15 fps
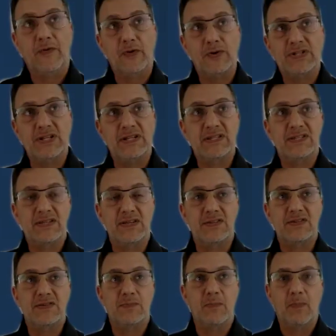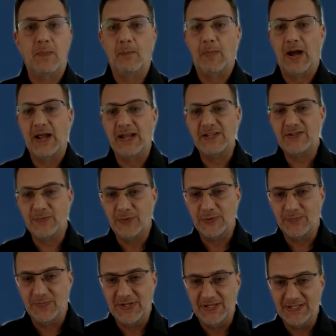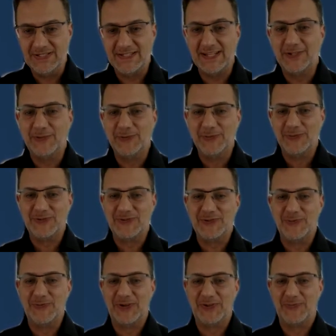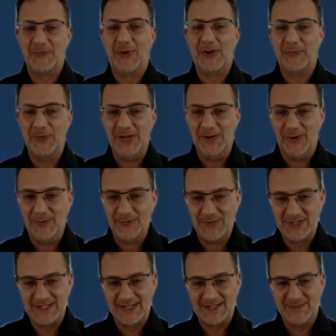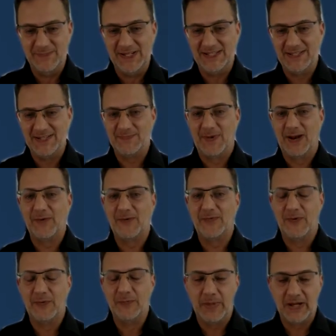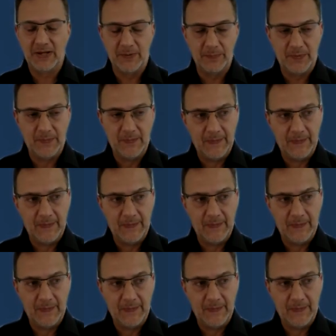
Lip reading: first instance, my answer would be stick to what we know, the 6 meters microphone pickup.